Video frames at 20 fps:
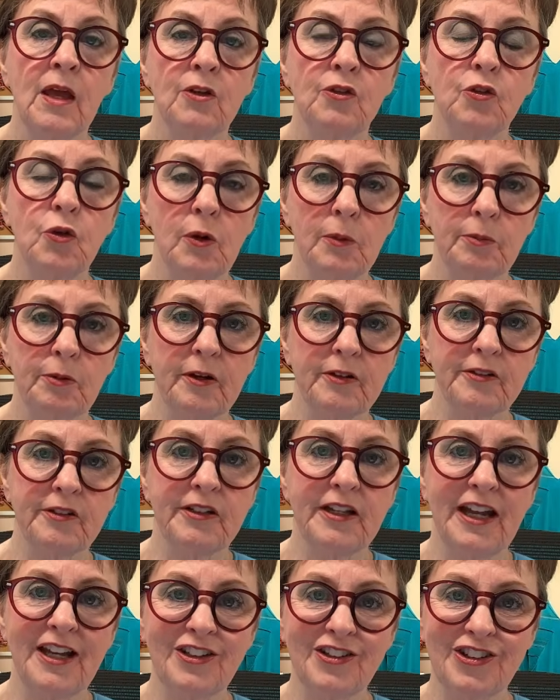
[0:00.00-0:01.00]
a
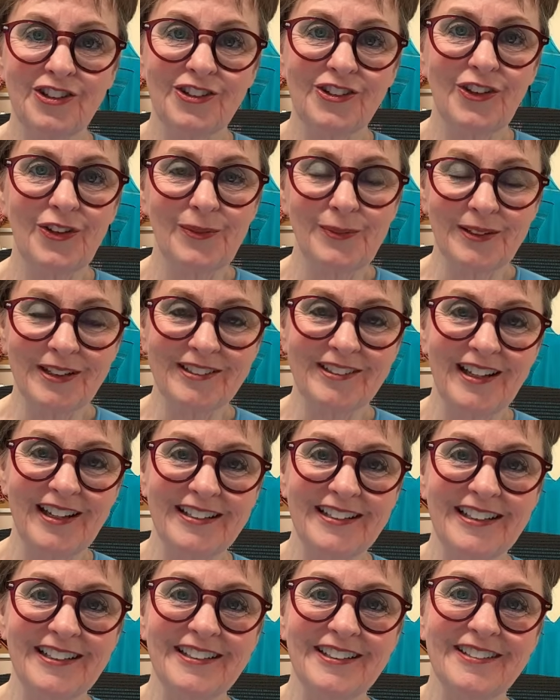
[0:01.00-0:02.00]
presentation. So I'm
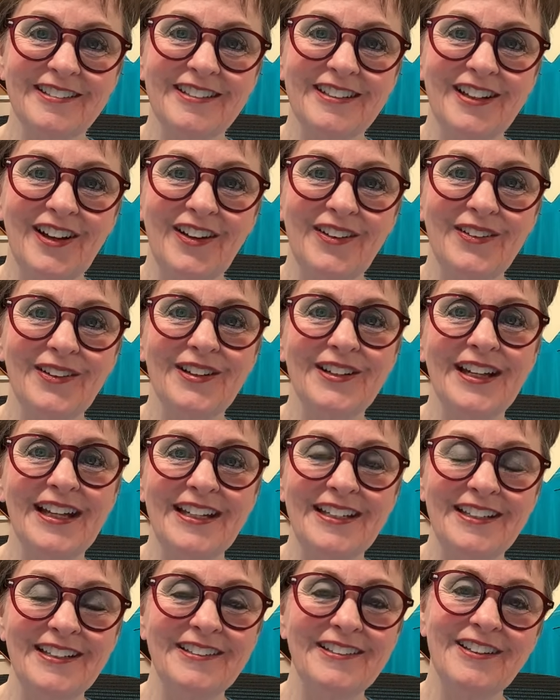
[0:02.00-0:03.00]
excited to see all the
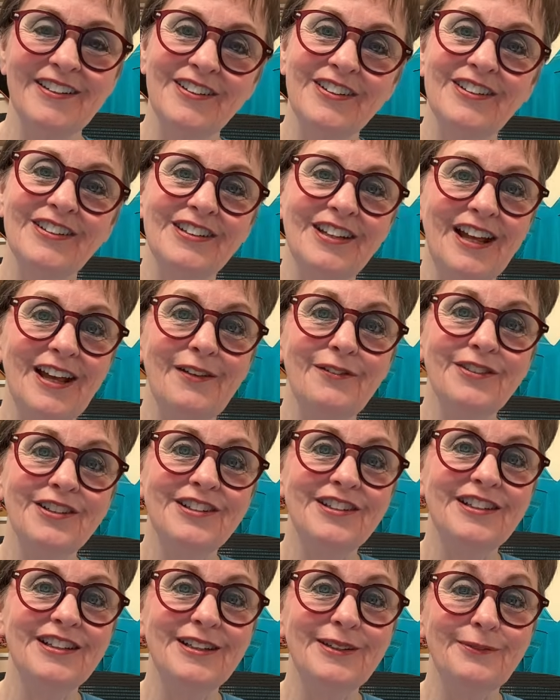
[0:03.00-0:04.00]
ladies there because I haven't
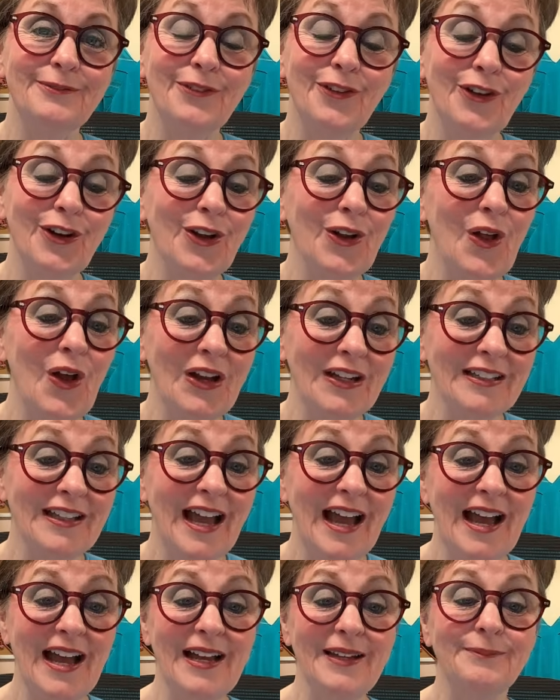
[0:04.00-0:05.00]
seen them for a long
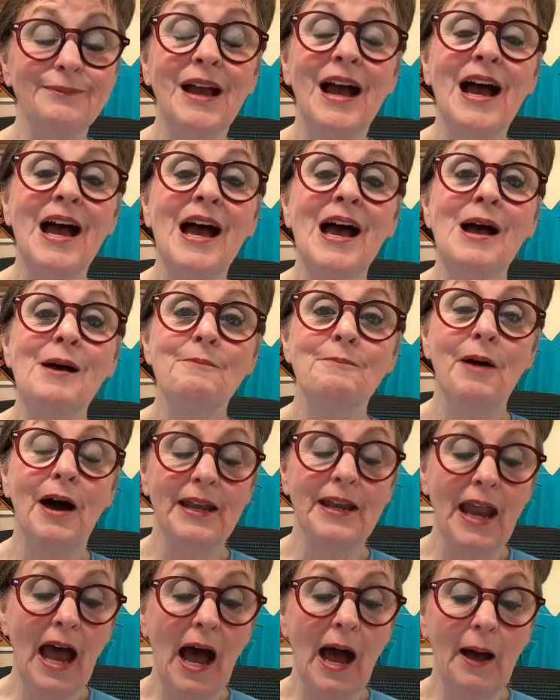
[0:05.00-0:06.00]
time.
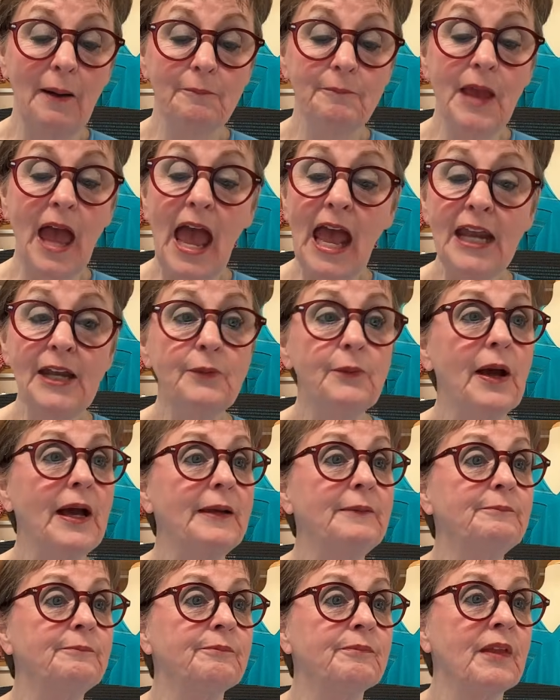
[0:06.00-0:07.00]
But
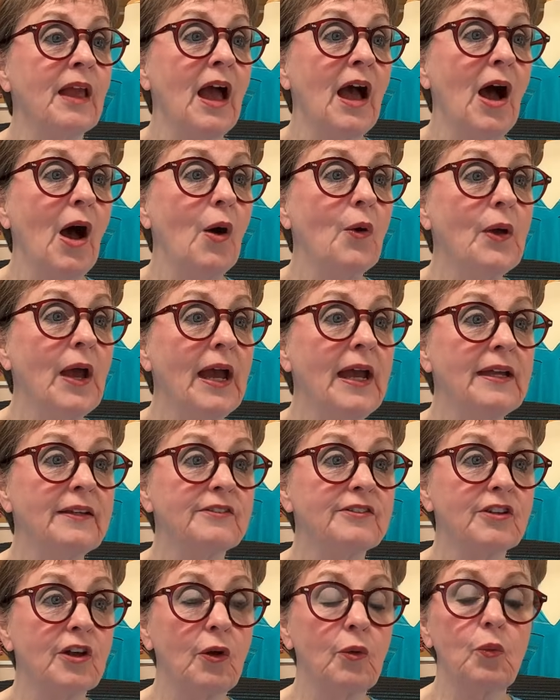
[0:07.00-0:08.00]
anyway. Okay,
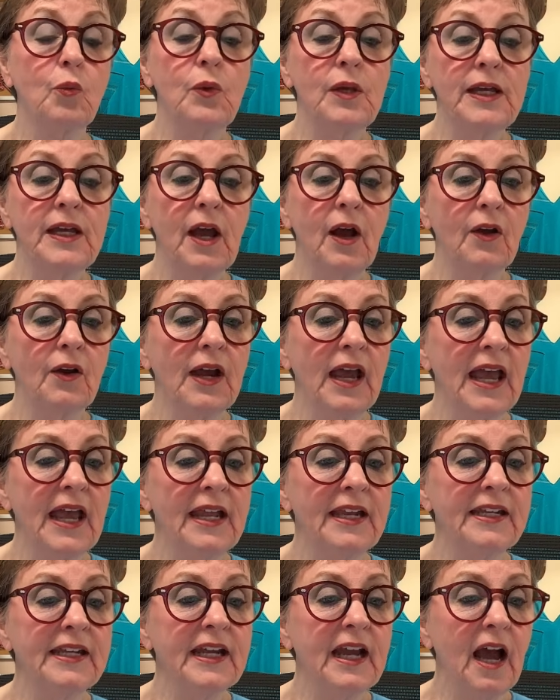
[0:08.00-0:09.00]
so we are
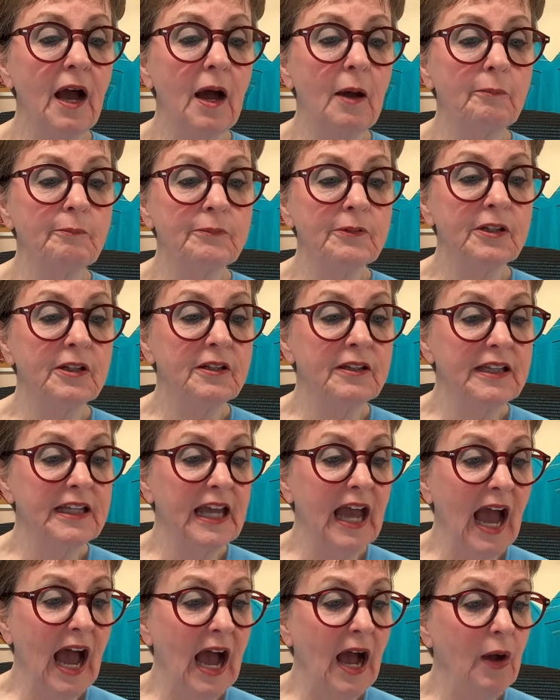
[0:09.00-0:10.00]
heading up to the
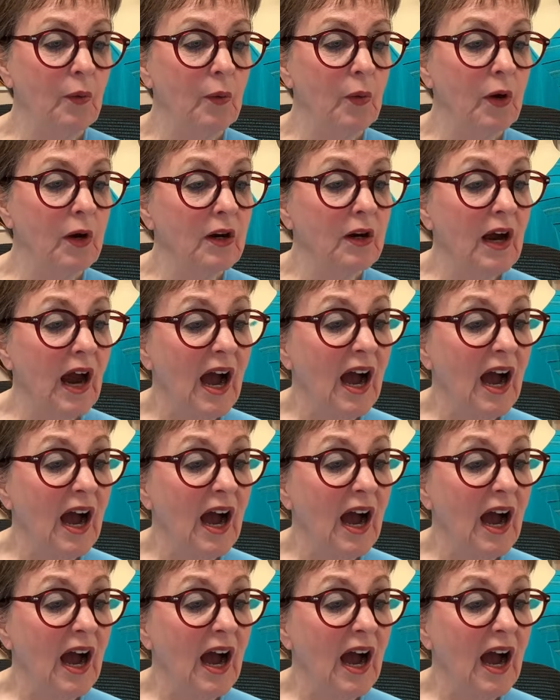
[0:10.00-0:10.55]
hour.